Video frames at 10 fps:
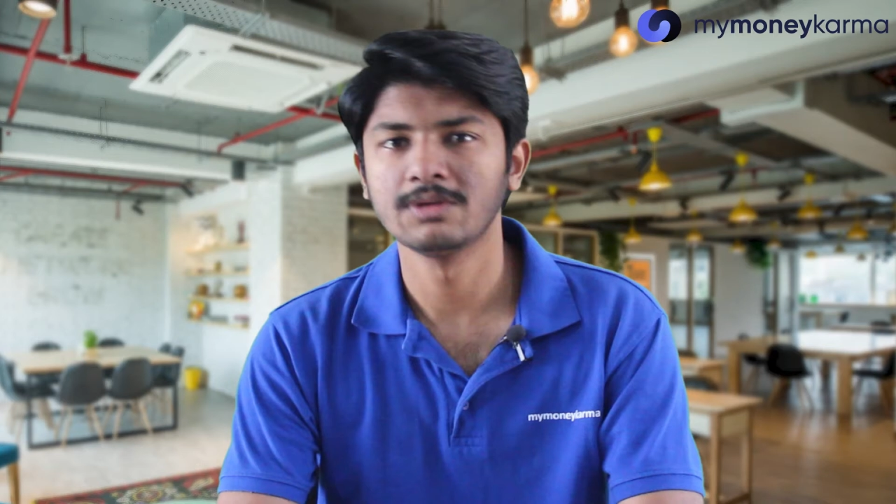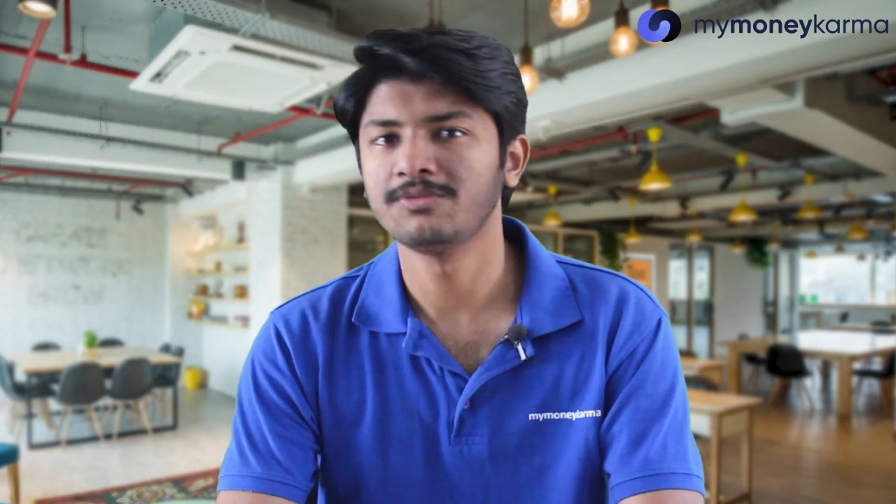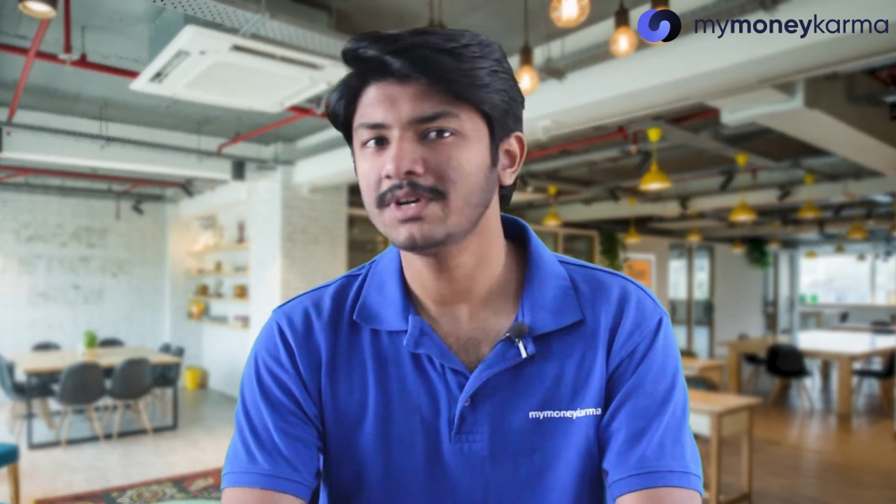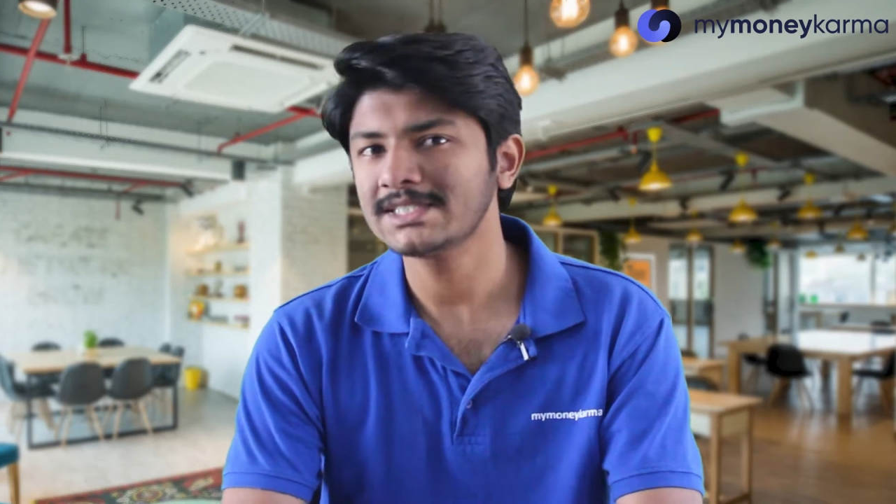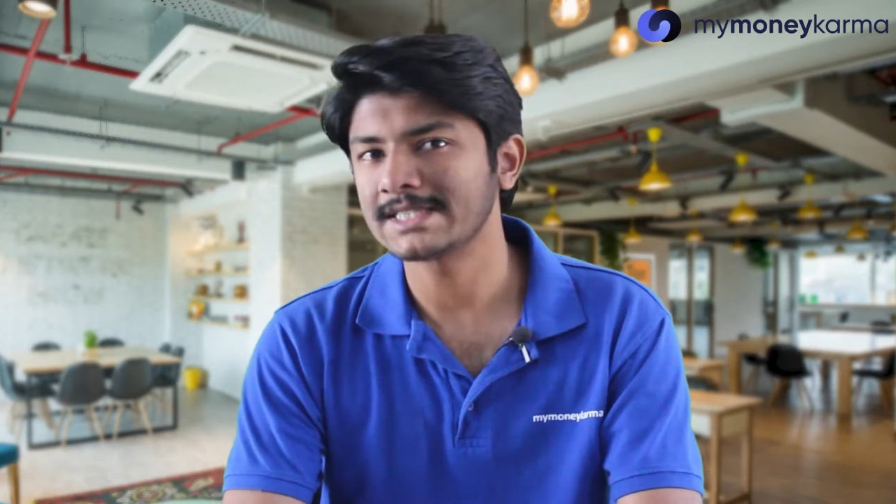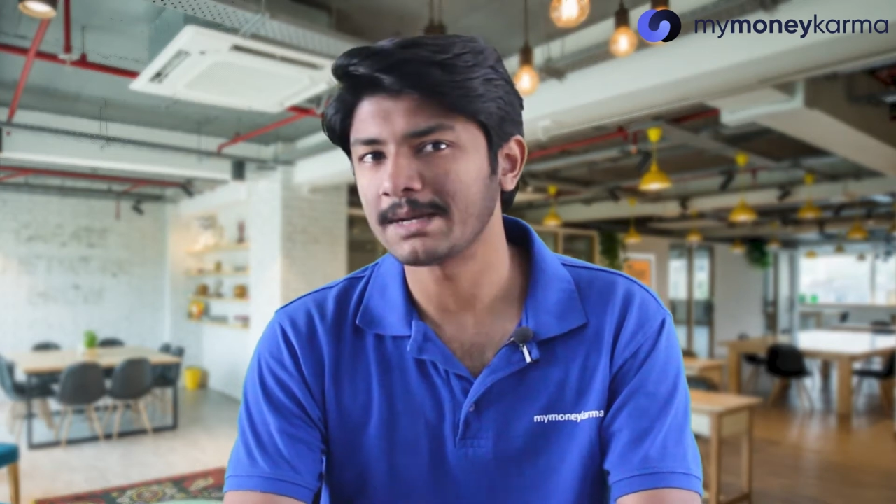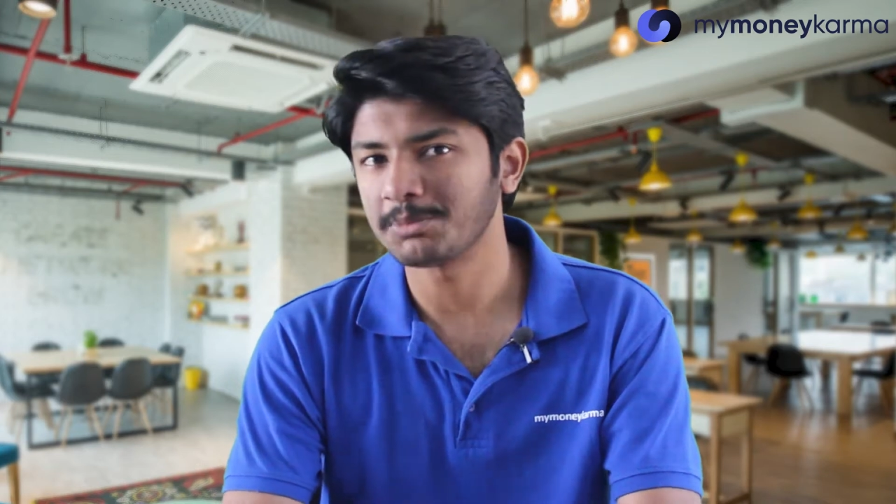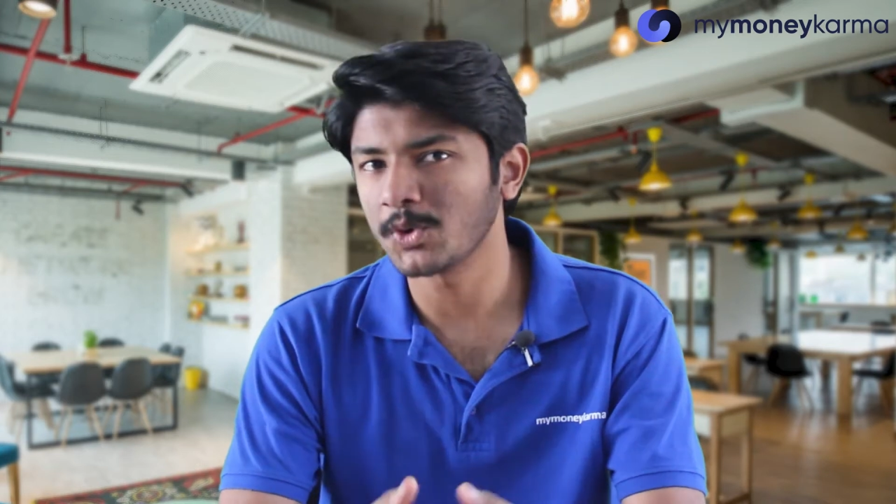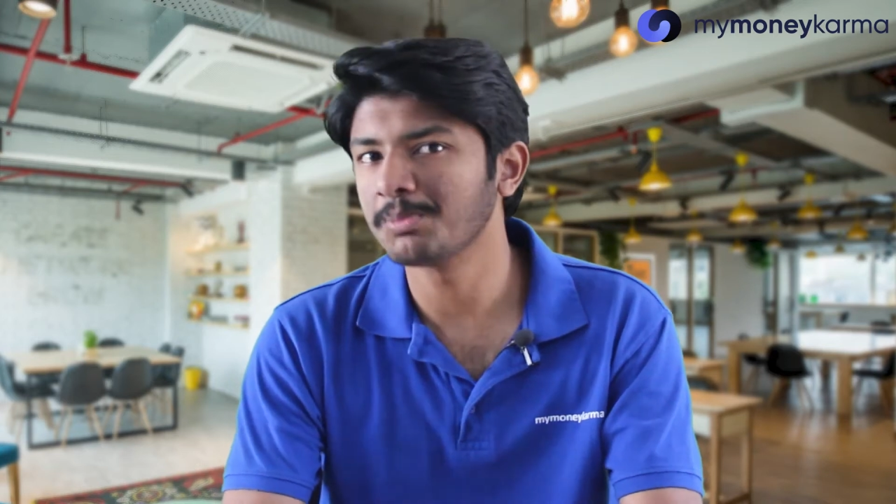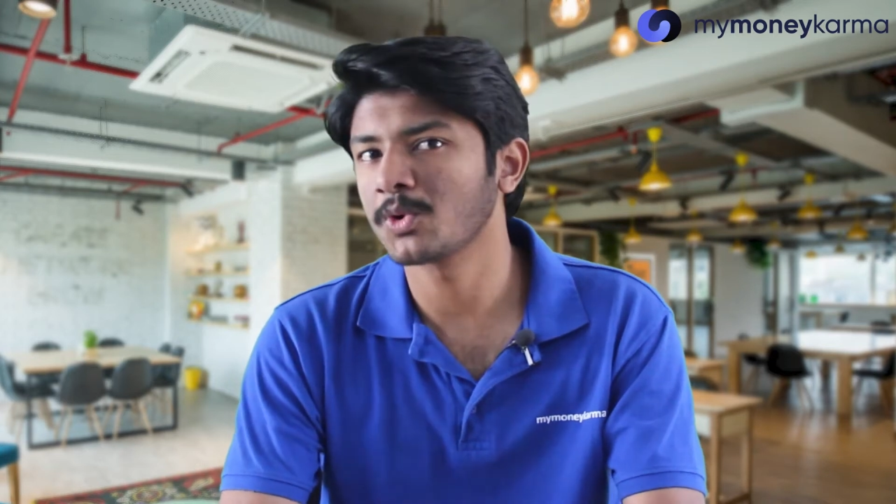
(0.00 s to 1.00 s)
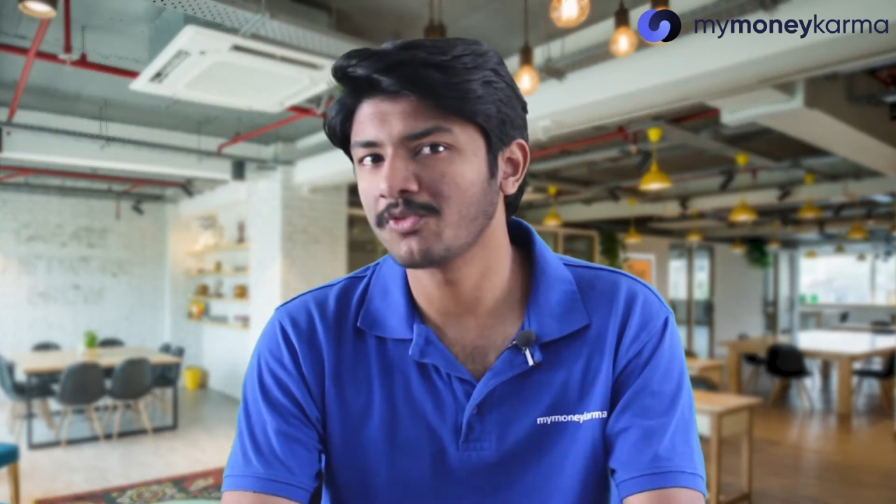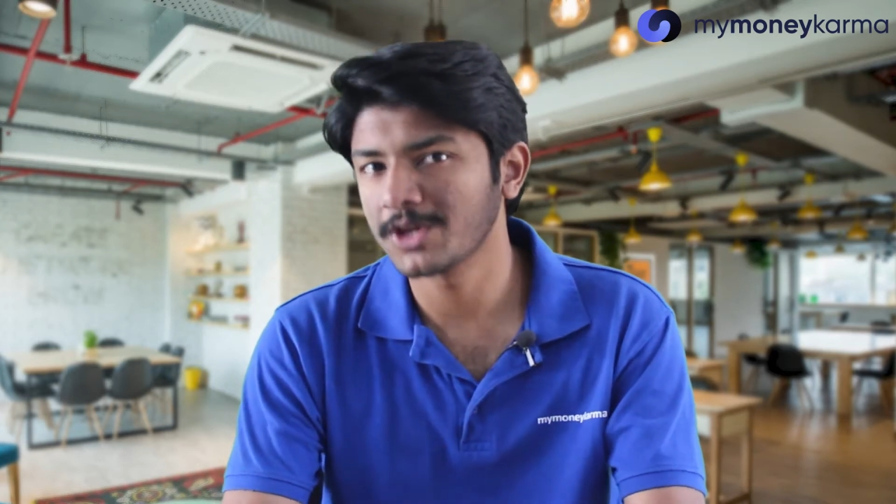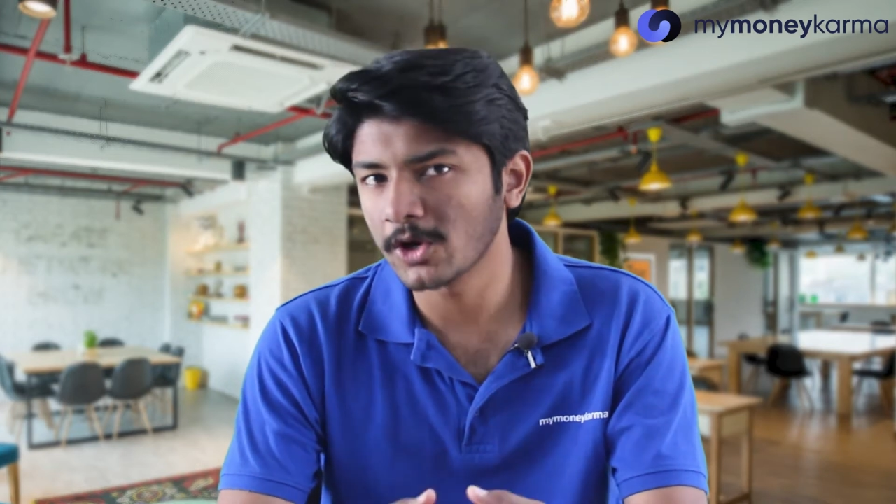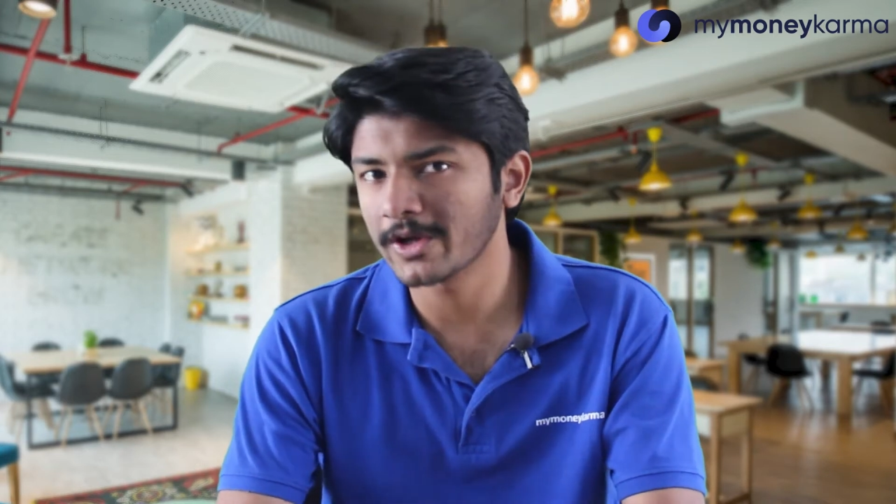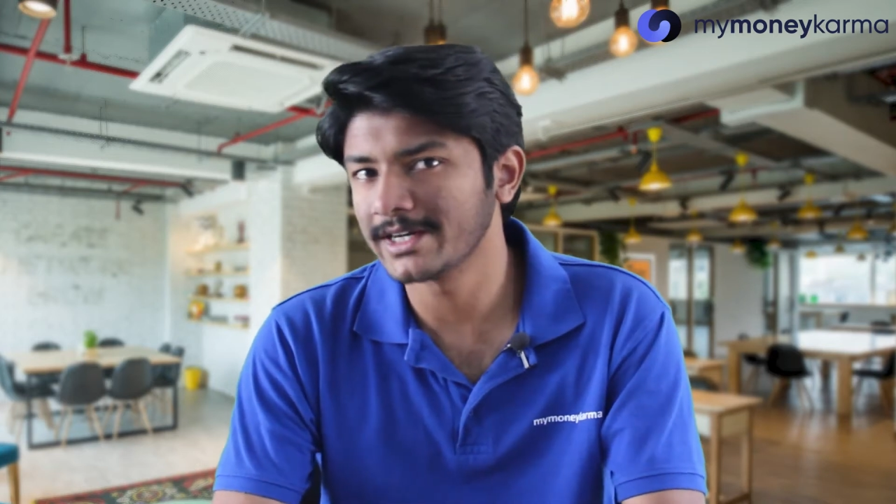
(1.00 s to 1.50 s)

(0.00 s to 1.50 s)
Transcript: The first step to improving your